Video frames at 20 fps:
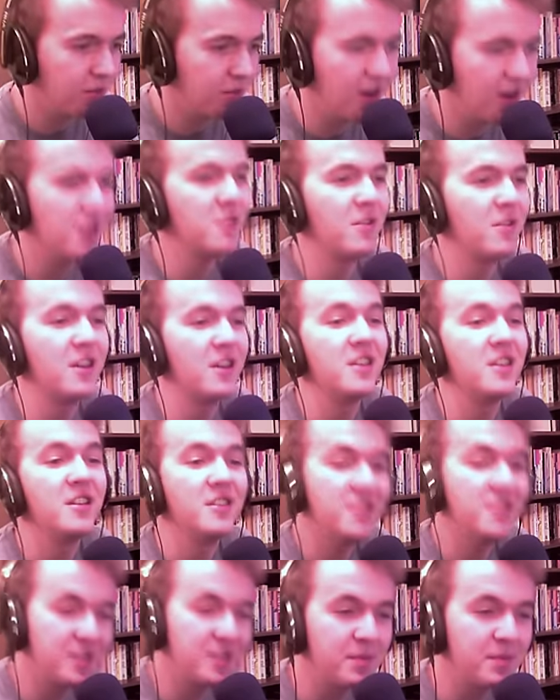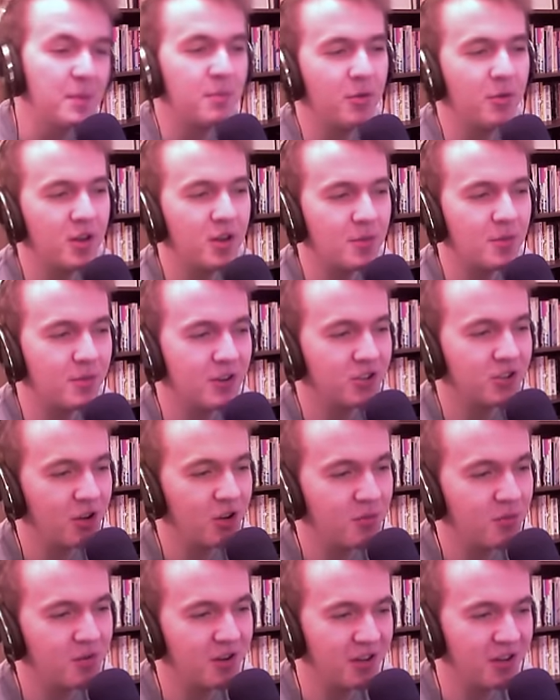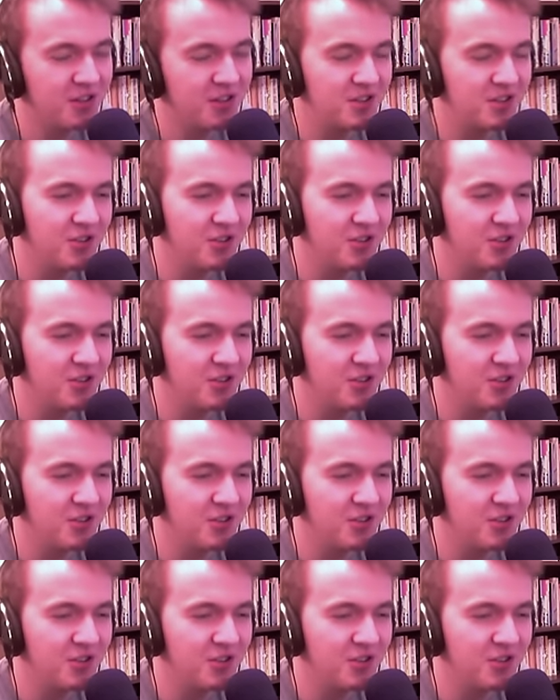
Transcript: but anyway, this has been Poly Bridge. Hope you guys